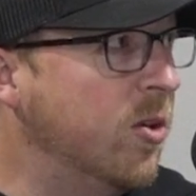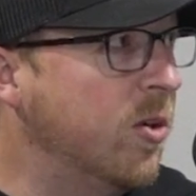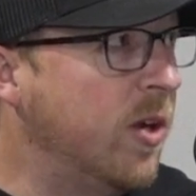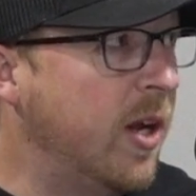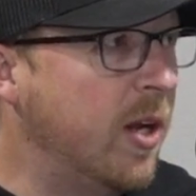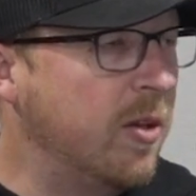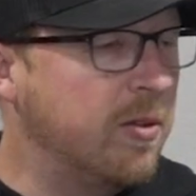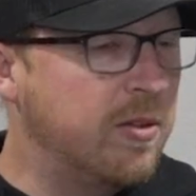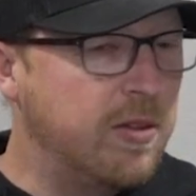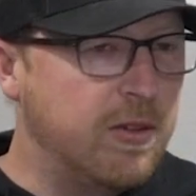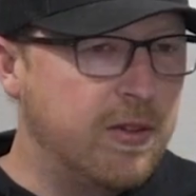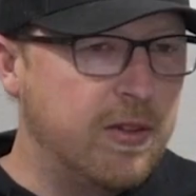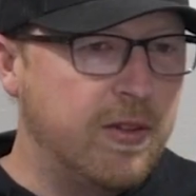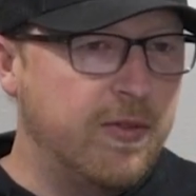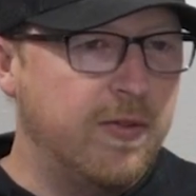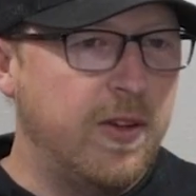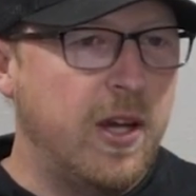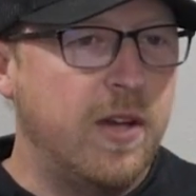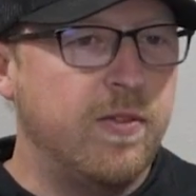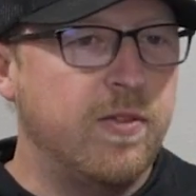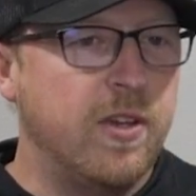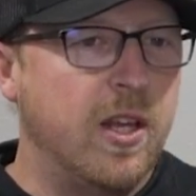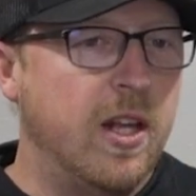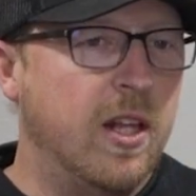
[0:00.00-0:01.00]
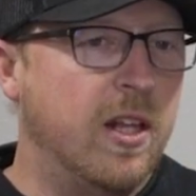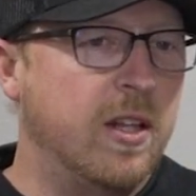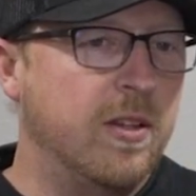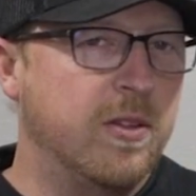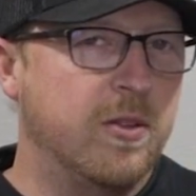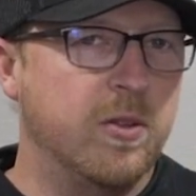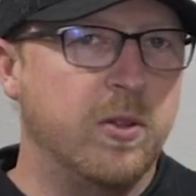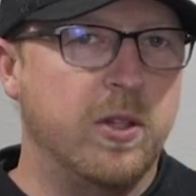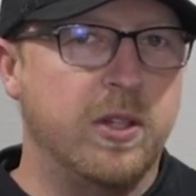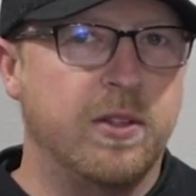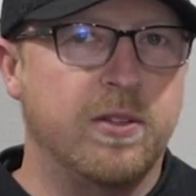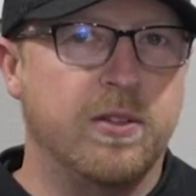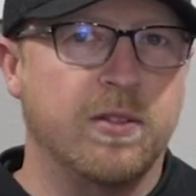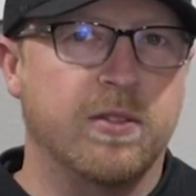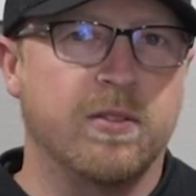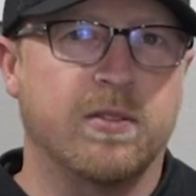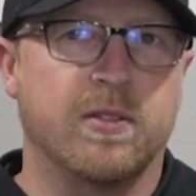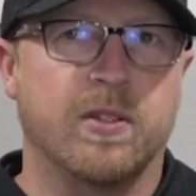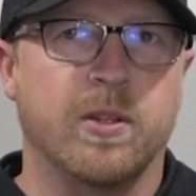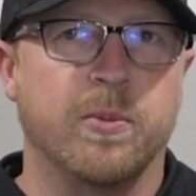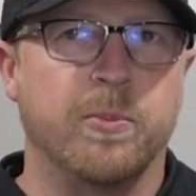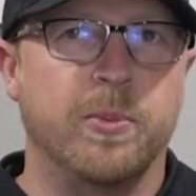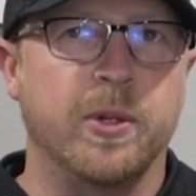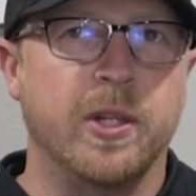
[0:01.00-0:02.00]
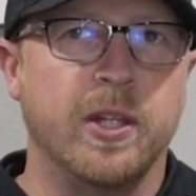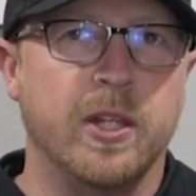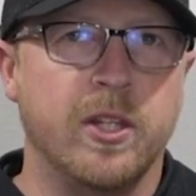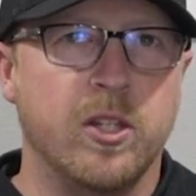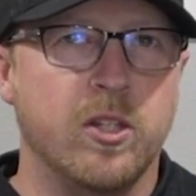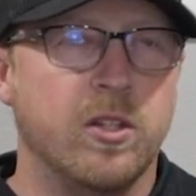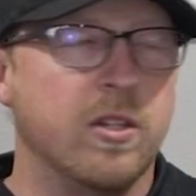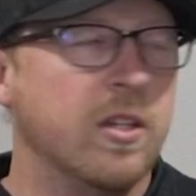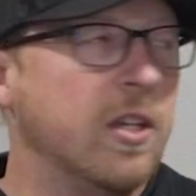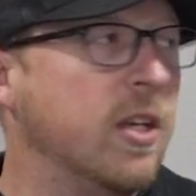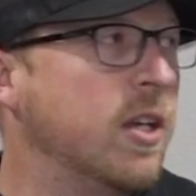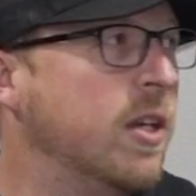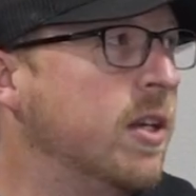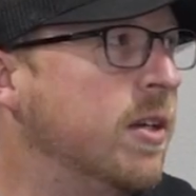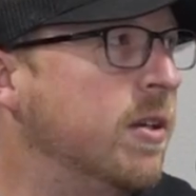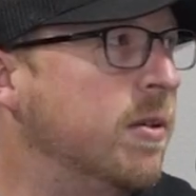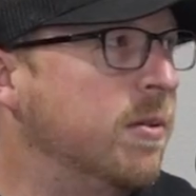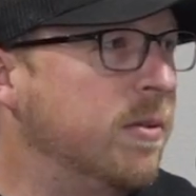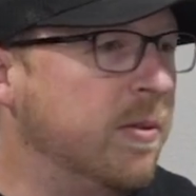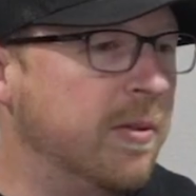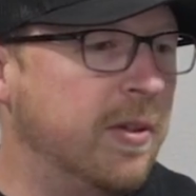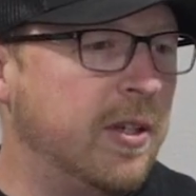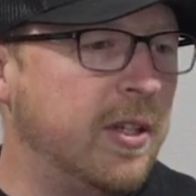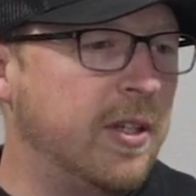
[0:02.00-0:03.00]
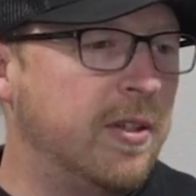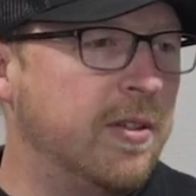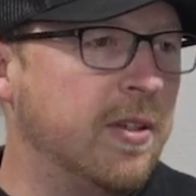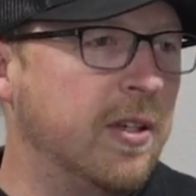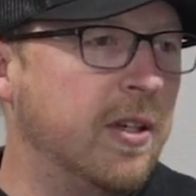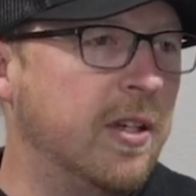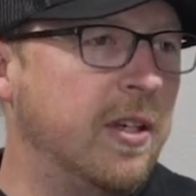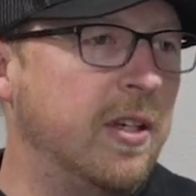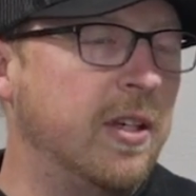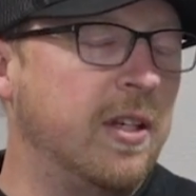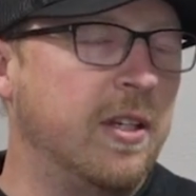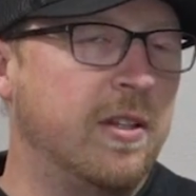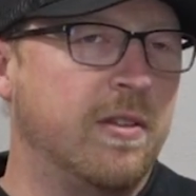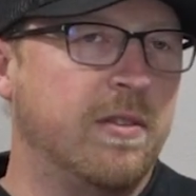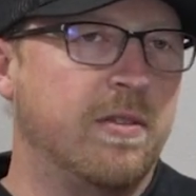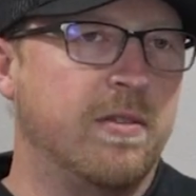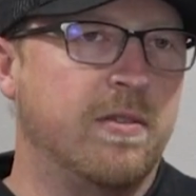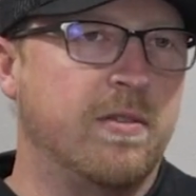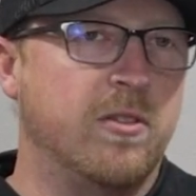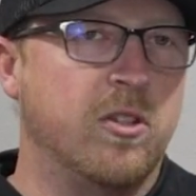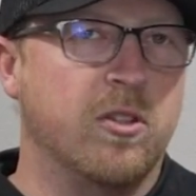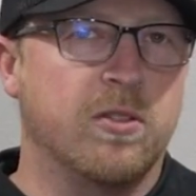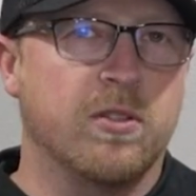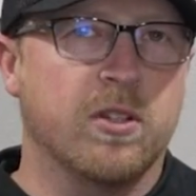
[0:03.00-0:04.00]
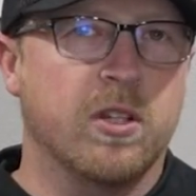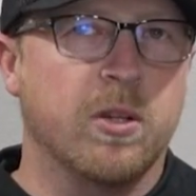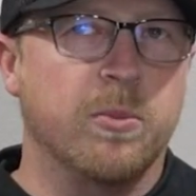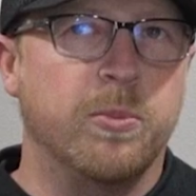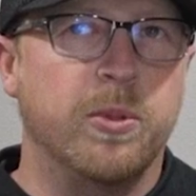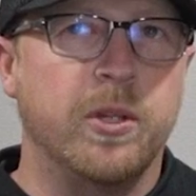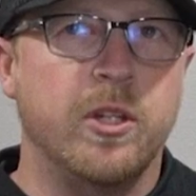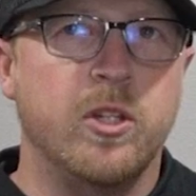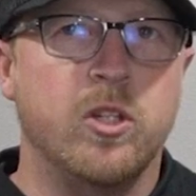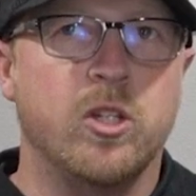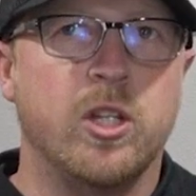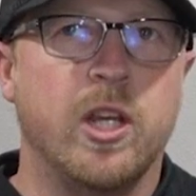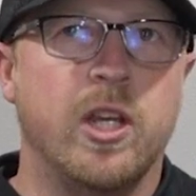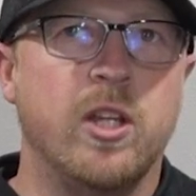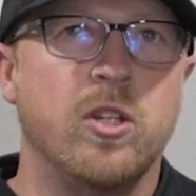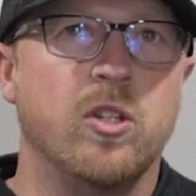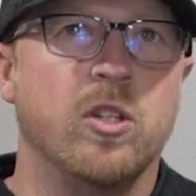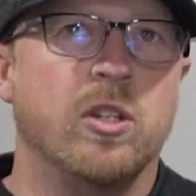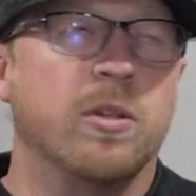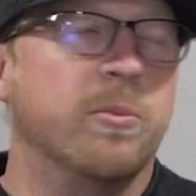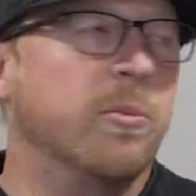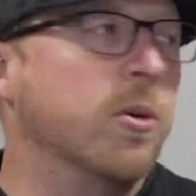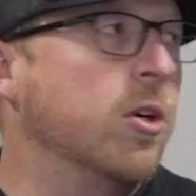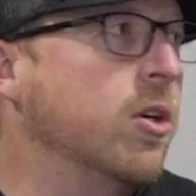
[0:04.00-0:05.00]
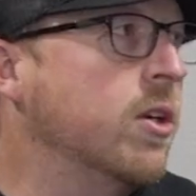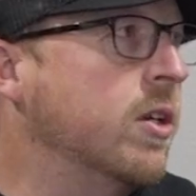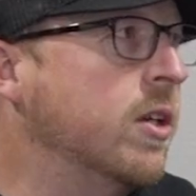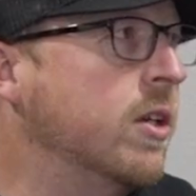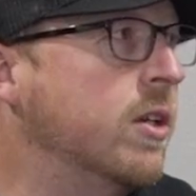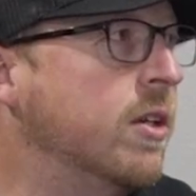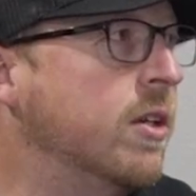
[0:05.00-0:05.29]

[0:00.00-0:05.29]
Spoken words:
Ounces to 5 gallons. So it's just completely, it's just a complete change in the market.